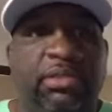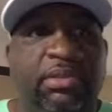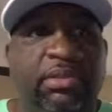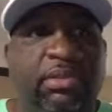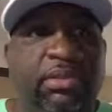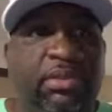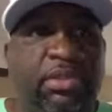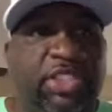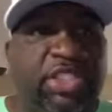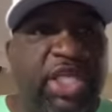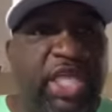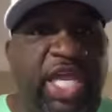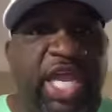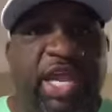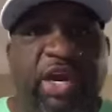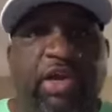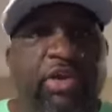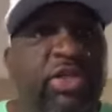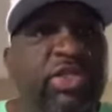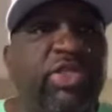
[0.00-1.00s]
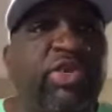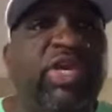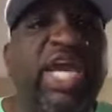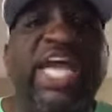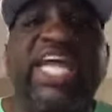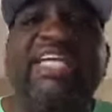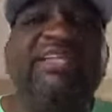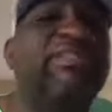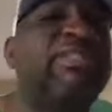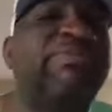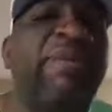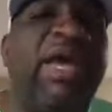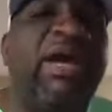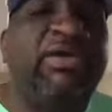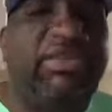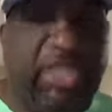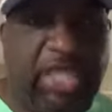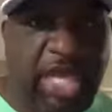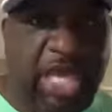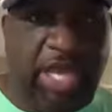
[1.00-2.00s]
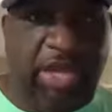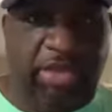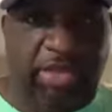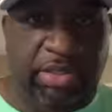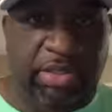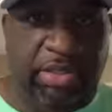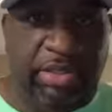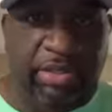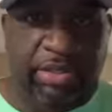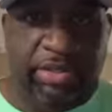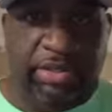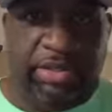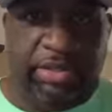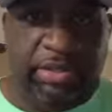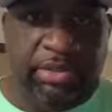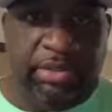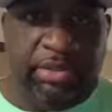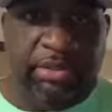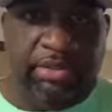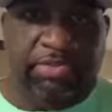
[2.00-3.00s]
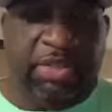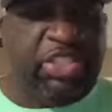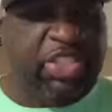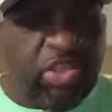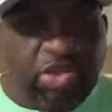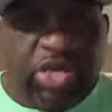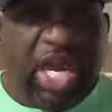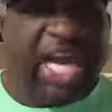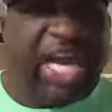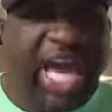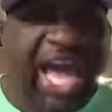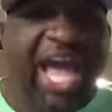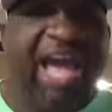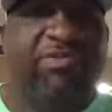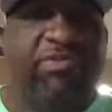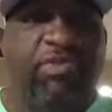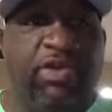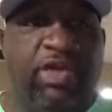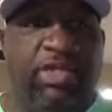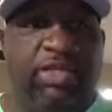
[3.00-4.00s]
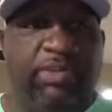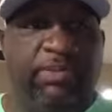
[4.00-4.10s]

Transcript: Chanel. You can't even spell Chanel, but you got to have one.